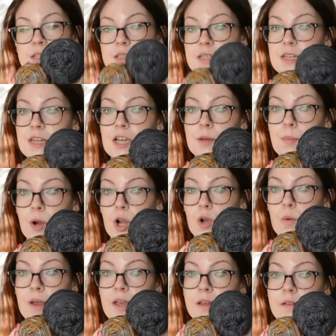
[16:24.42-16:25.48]
Scenic
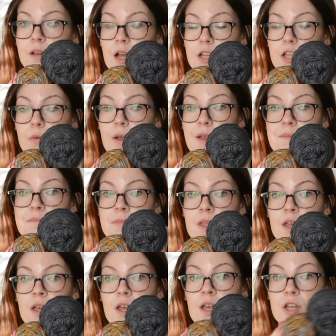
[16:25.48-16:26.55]
Parkway colorway.
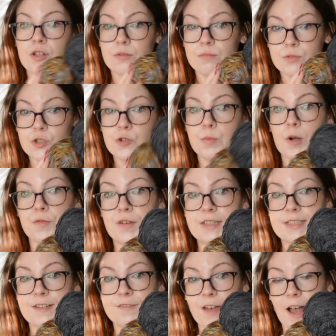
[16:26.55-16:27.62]
Too
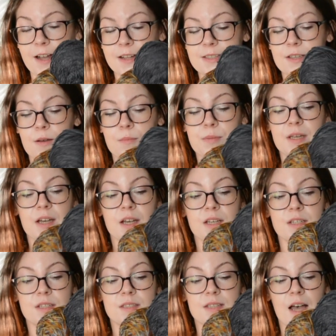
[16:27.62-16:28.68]
perfect, in fact,
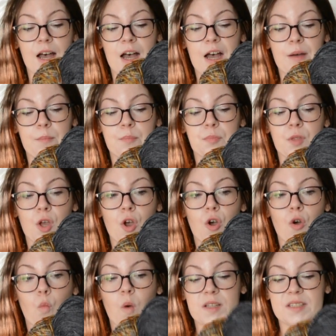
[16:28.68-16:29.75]
because
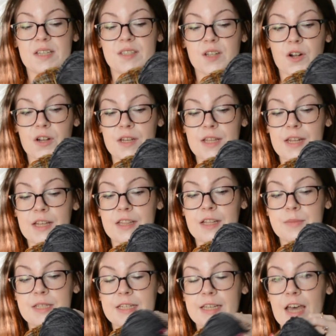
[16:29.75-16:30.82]
once I started knitting
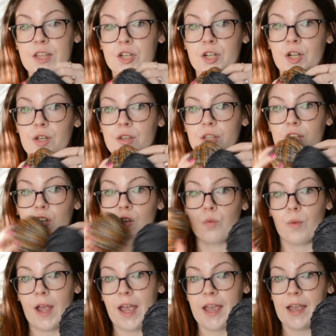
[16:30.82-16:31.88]
them together, the
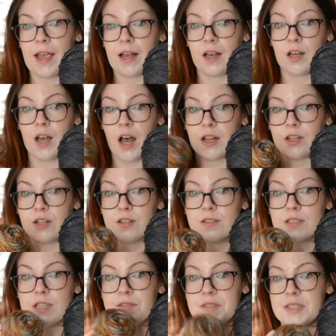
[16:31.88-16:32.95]
gray
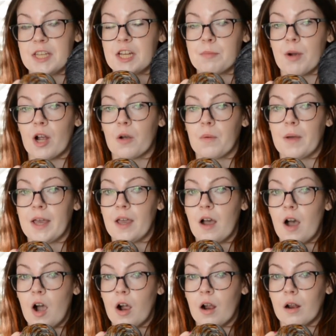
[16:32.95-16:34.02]
colors of Scenic Parkway
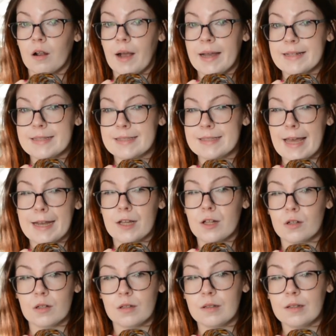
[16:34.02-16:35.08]
are
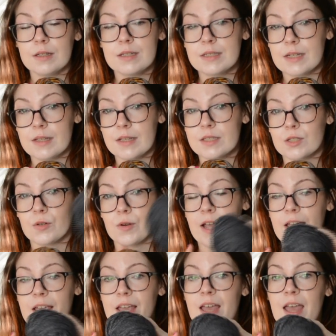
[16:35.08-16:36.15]
identical to this
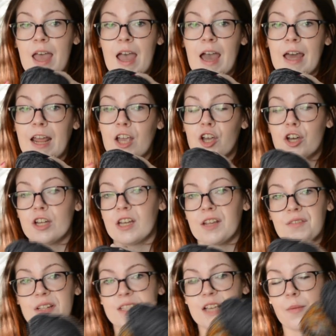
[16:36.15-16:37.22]
gray, and I couldn't
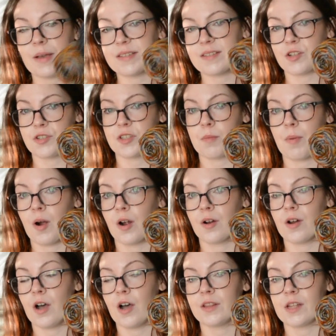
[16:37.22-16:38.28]
even tell my stitches
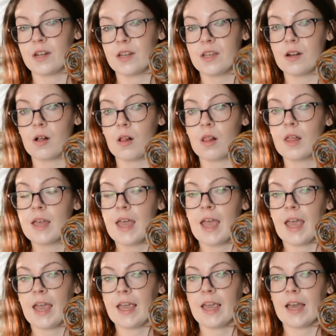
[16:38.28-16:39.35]
apart on the needle,
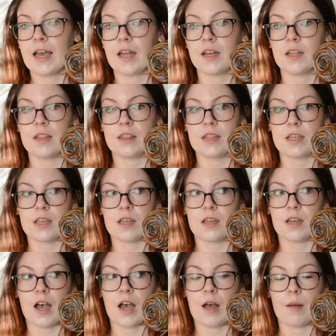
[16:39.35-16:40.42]
and
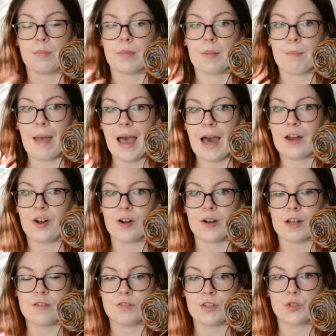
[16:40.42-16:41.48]
the
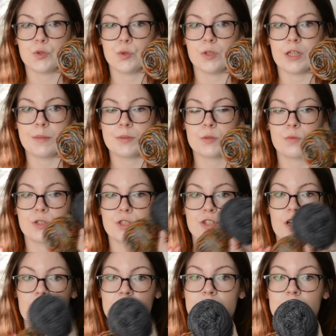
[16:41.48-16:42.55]
pattern of the tulips was
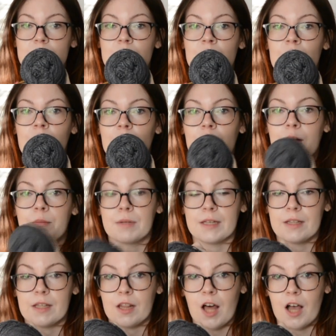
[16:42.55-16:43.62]
just
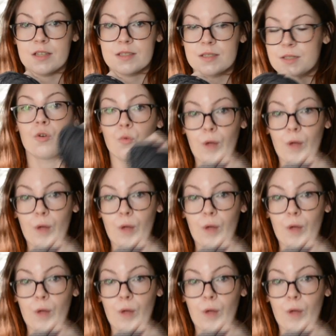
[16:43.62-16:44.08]
completely lost.